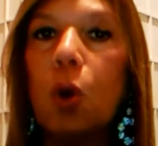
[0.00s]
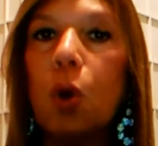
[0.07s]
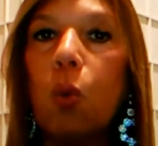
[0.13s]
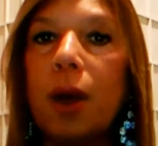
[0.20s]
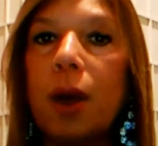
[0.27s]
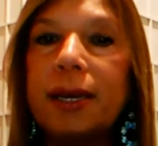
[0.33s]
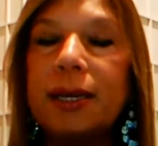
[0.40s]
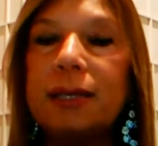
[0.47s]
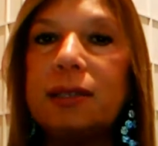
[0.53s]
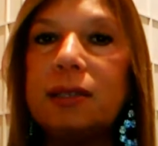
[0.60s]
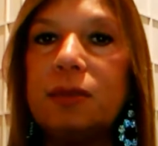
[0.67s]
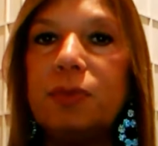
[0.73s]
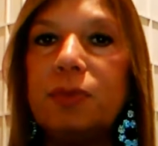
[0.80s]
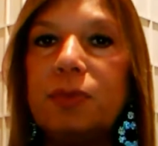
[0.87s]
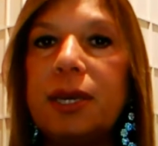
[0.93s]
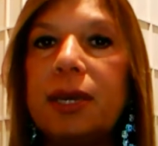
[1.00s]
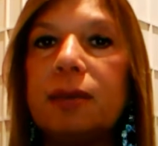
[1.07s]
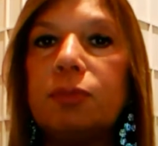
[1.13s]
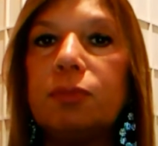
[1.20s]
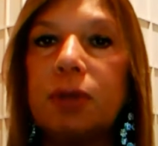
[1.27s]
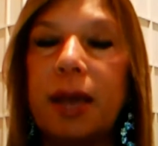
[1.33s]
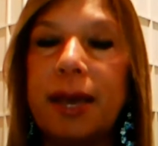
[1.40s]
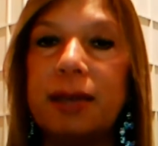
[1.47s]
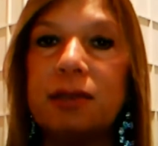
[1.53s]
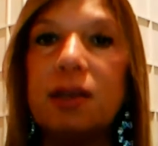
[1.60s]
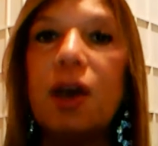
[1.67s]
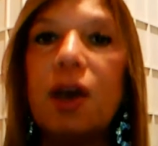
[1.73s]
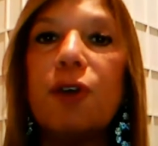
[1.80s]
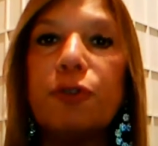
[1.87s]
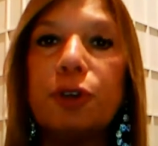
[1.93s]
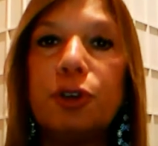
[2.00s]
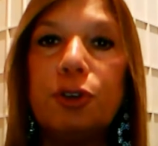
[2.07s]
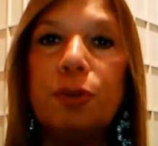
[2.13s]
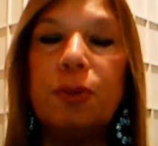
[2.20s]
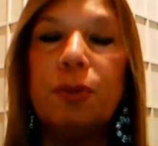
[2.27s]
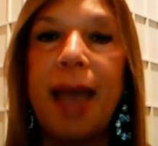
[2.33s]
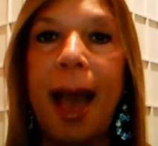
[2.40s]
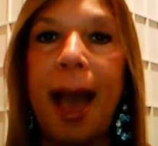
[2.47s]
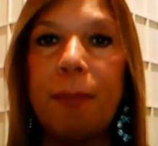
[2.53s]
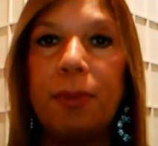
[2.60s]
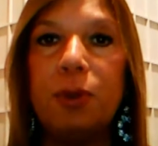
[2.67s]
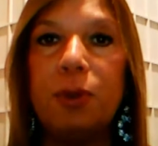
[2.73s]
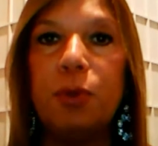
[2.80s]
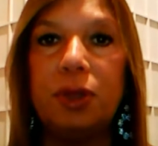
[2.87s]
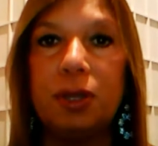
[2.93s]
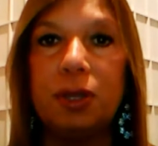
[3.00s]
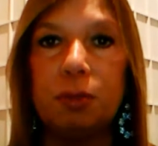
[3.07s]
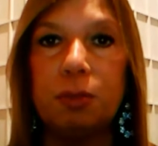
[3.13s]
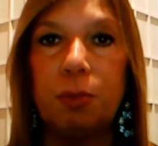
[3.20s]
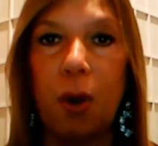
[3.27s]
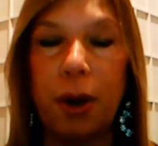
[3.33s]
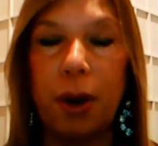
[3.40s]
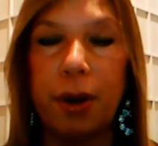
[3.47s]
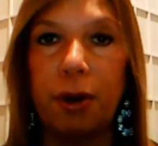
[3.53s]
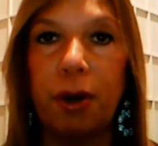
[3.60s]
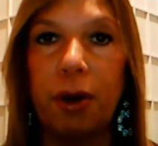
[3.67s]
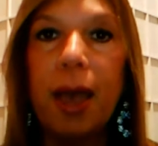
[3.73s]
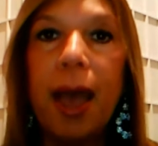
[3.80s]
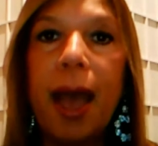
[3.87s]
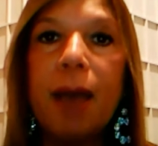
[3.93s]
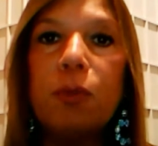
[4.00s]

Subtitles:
what needs to be in place for you to be happy with this partner.